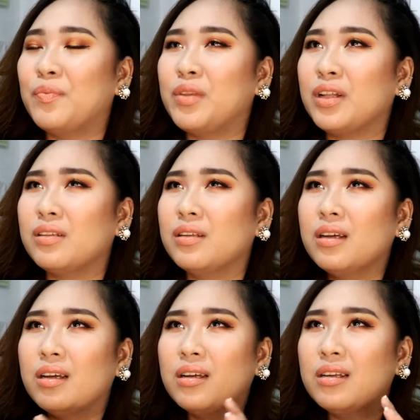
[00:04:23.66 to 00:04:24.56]
the
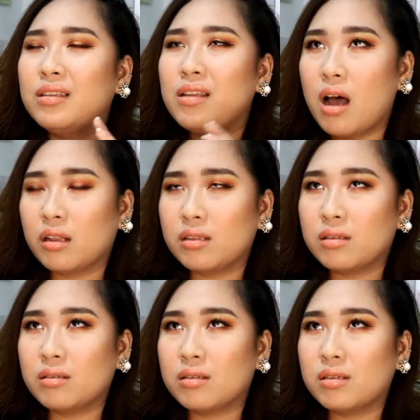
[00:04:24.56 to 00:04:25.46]
not
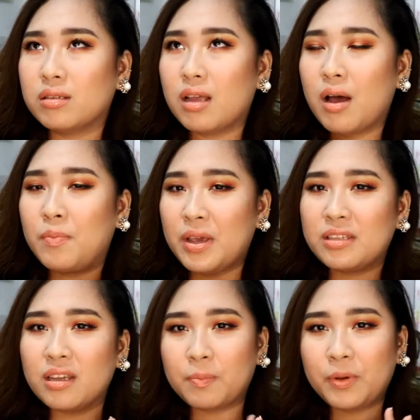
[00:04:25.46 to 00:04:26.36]
a
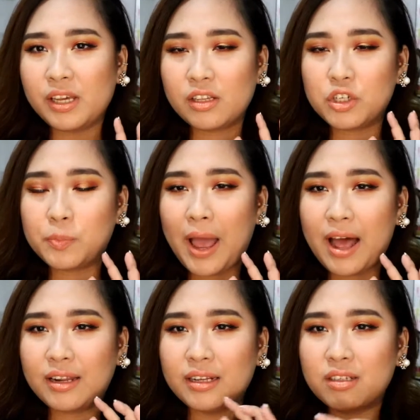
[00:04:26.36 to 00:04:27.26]
basic peach
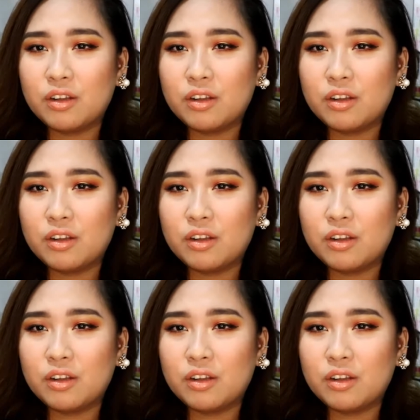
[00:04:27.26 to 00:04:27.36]
palette,